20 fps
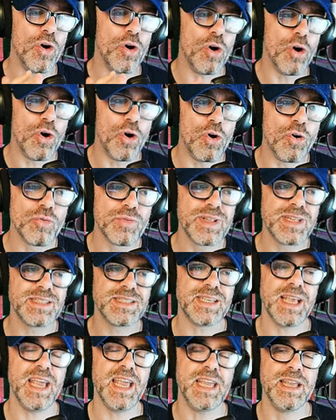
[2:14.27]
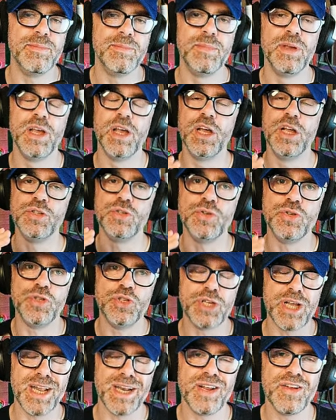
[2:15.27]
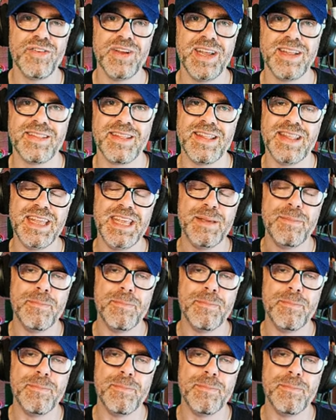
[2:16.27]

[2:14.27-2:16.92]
all the time to generate the